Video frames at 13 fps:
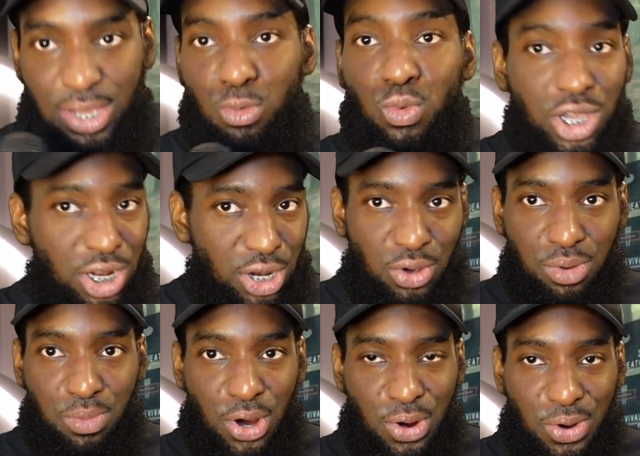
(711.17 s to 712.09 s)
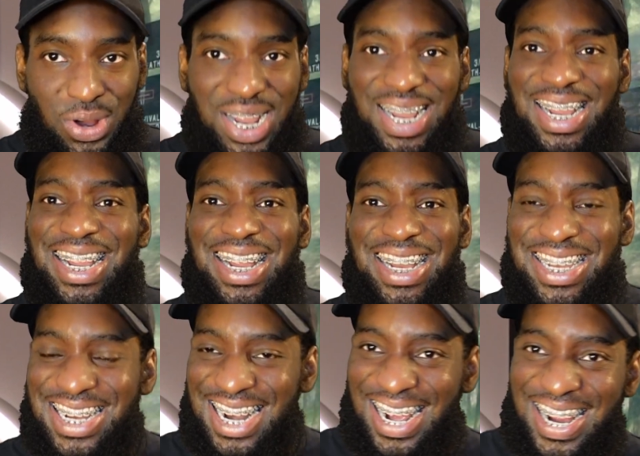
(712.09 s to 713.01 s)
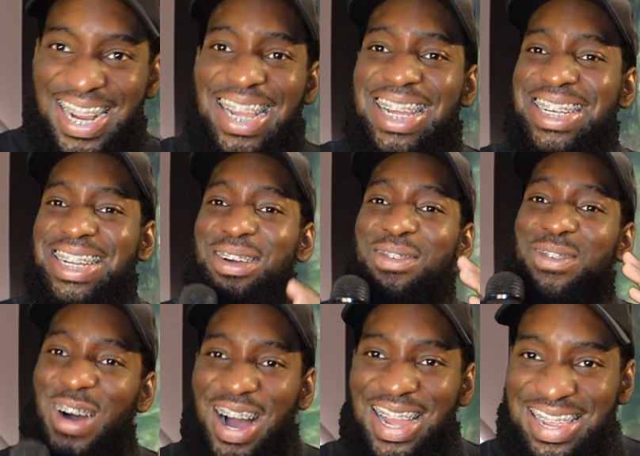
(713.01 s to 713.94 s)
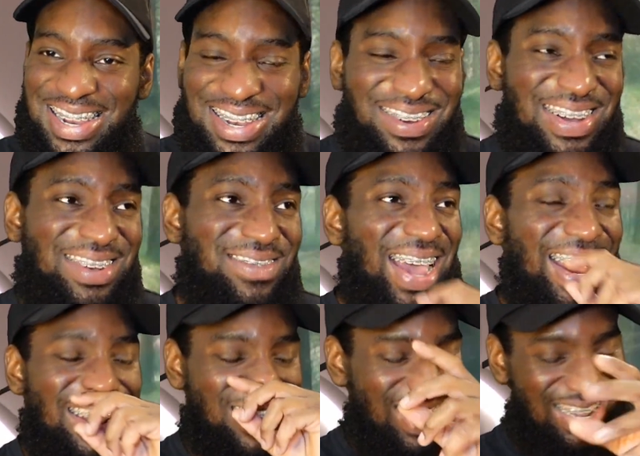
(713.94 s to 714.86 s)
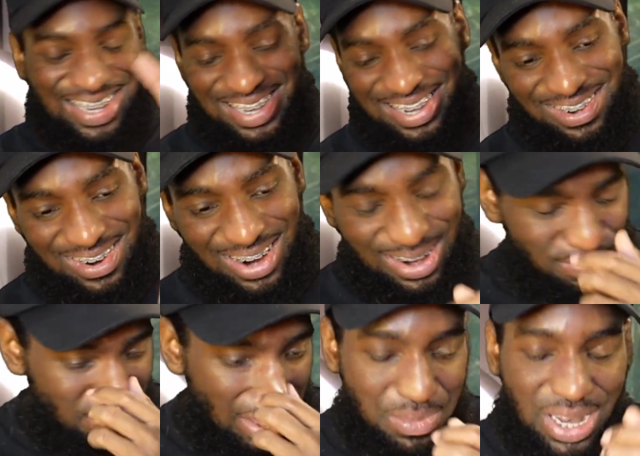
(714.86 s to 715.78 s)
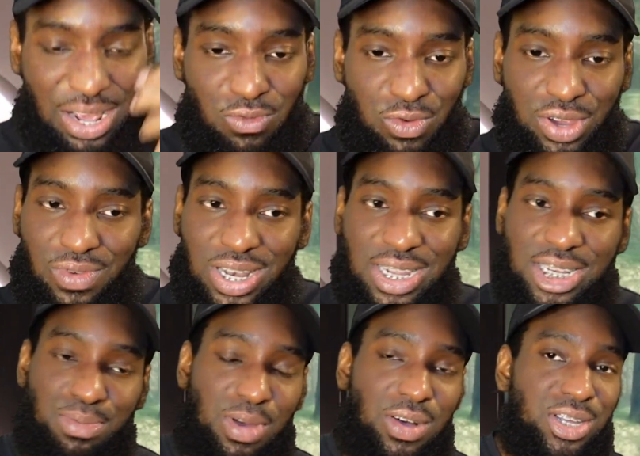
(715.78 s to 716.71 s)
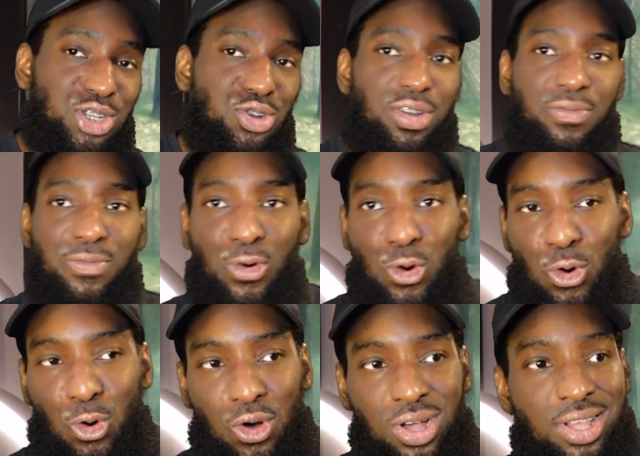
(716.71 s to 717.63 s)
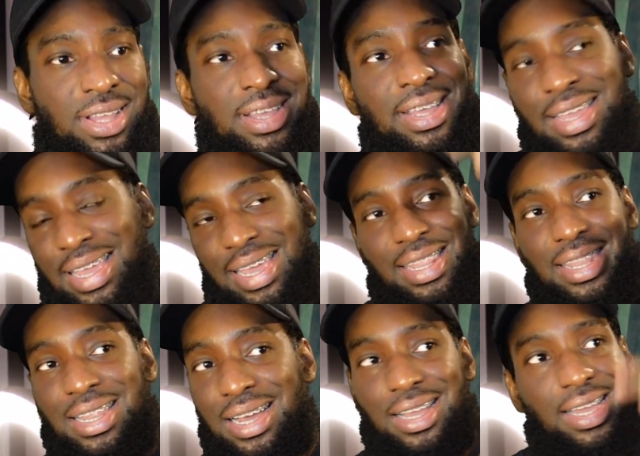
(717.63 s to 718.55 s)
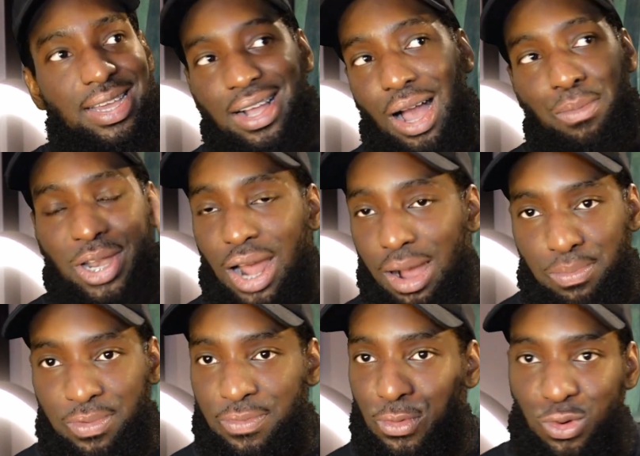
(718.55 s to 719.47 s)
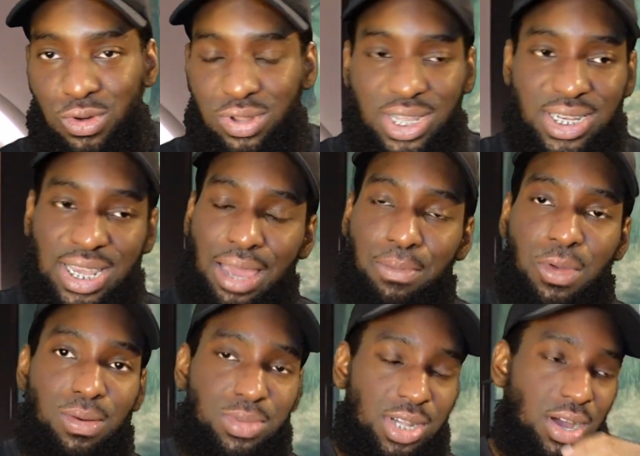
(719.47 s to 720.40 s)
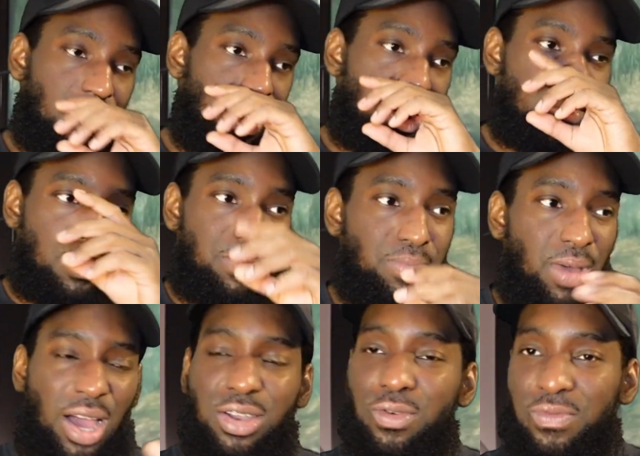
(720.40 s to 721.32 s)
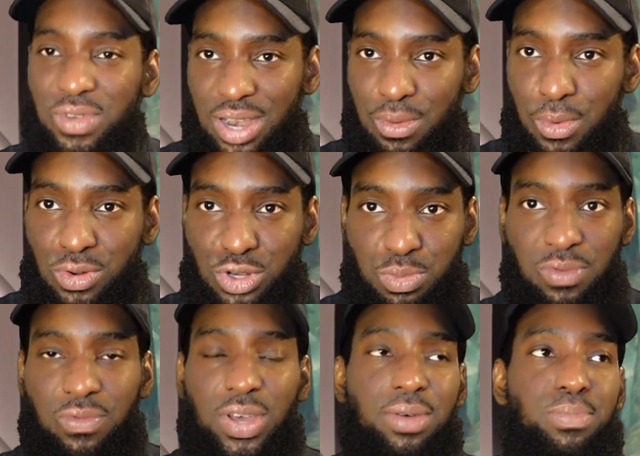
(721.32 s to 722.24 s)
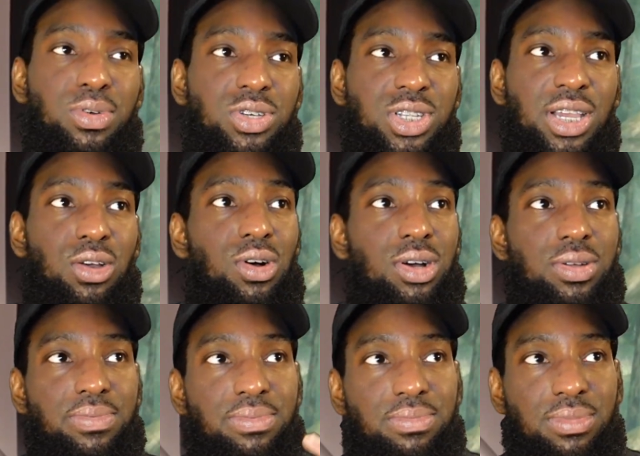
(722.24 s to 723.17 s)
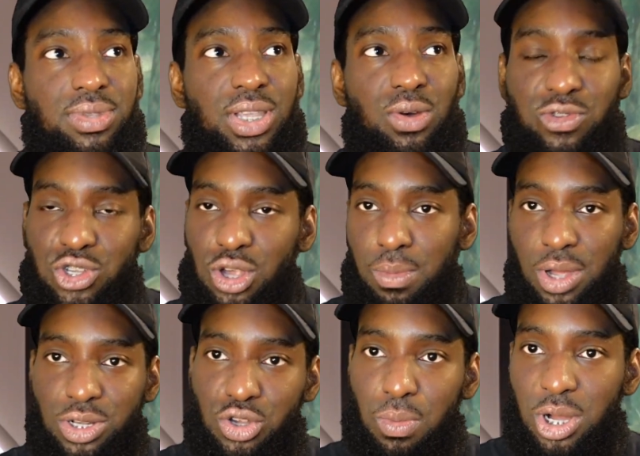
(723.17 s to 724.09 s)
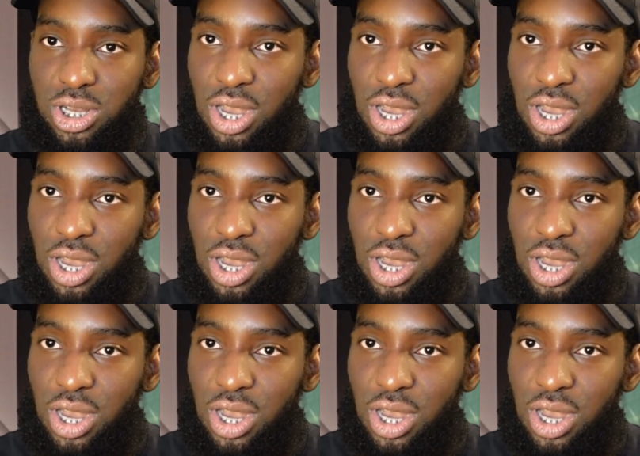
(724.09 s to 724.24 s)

what are you doing, bro? you know, what are you doing? But anyways, all right, maybe they'll re-release Metal Gear Solid 4 coming up before this game comes out, right? But I don't think they will, to be fair, because they got to deal with so much